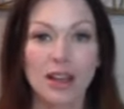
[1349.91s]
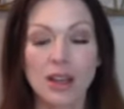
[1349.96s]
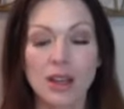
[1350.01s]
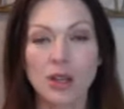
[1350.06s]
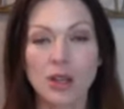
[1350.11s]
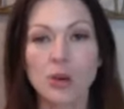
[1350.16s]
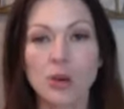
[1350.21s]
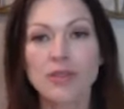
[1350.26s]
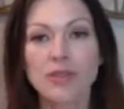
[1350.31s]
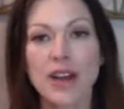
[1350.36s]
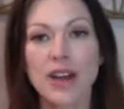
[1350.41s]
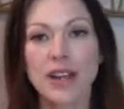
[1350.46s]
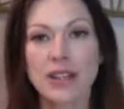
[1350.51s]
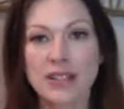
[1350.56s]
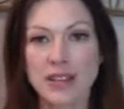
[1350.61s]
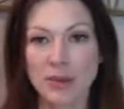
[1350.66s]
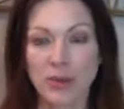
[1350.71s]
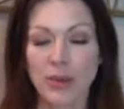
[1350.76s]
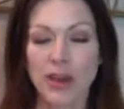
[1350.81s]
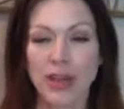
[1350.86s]
you will find
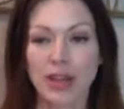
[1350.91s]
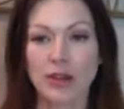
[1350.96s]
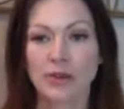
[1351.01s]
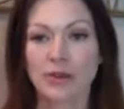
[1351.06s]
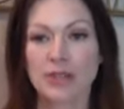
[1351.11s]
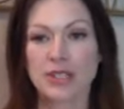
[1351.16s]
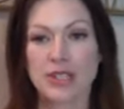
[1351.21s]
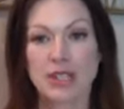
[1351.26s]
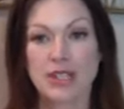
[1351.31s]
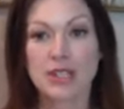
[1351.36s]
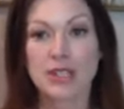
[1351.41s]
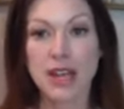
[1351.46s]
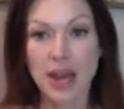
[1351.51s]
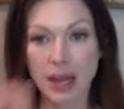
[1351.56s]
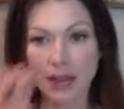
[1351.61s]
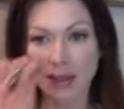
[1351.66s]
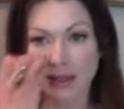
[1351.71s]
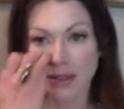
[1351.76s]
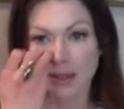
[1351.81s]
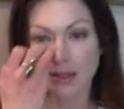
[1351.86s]
some way to resist that.
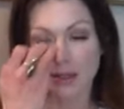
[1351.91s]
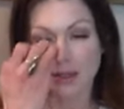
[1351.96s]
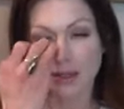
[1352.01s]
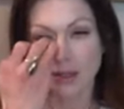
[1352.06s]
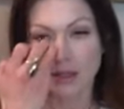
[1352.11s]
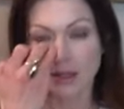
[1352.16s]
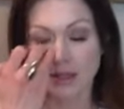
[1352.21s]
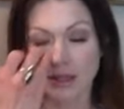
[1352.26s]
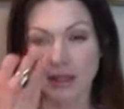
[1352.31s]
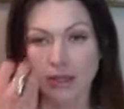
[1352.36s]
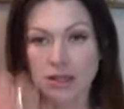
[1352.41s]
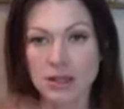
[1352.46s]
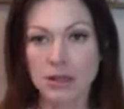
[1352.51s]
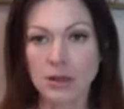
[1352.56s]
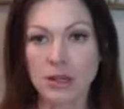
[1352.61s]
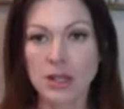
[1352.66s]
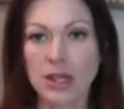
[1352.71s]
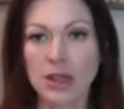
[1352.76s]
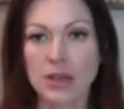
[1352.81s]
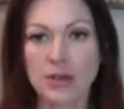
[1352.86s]
So
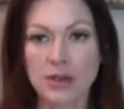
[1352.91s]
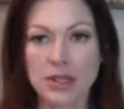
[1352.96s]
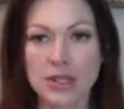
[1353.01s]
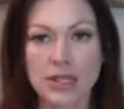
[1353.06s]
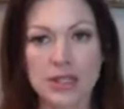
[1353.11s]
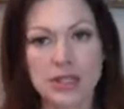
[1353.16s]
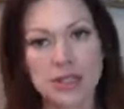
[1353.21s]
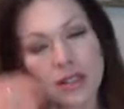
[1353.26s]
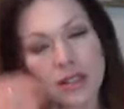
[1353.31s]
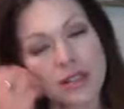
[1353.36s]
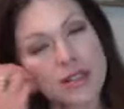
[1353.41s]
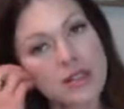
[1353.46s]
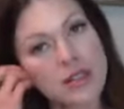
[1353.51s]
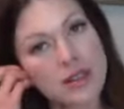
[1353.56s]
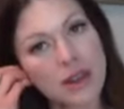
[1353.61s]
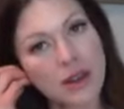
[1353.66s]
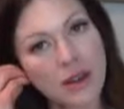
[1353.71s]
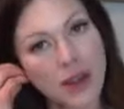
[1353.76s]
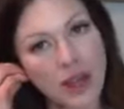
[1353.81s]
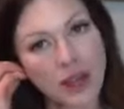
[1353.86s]
look at the resistance,
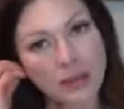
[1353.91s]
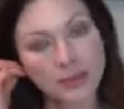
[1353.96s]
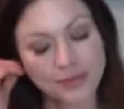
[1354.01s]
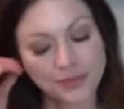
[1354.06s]
okay?